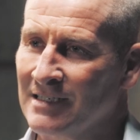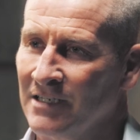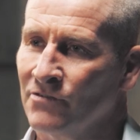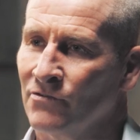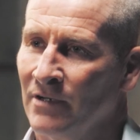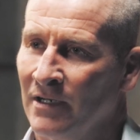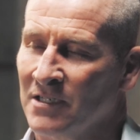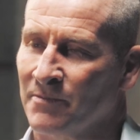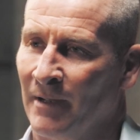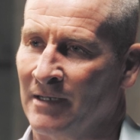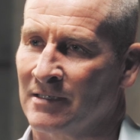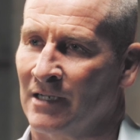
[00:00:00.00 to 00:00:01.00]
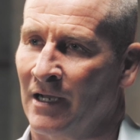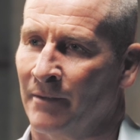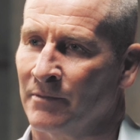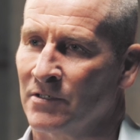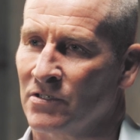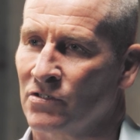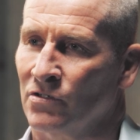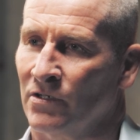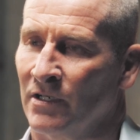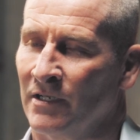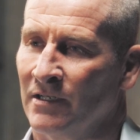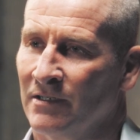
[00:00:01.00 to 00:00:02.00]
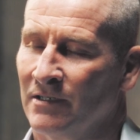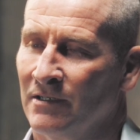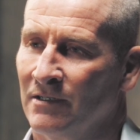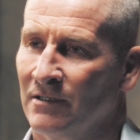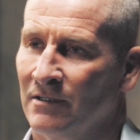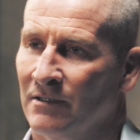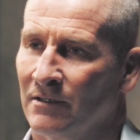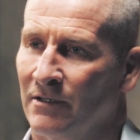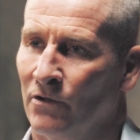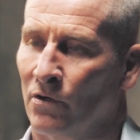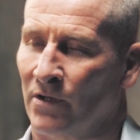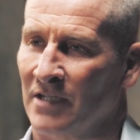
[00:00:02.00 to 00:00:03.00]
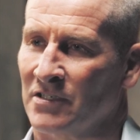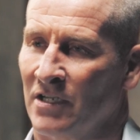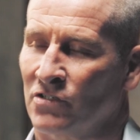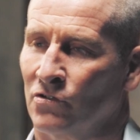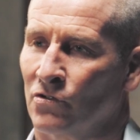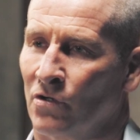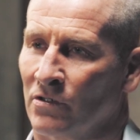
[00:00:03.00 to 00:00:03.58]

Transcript: didn't really spend time to study the organisational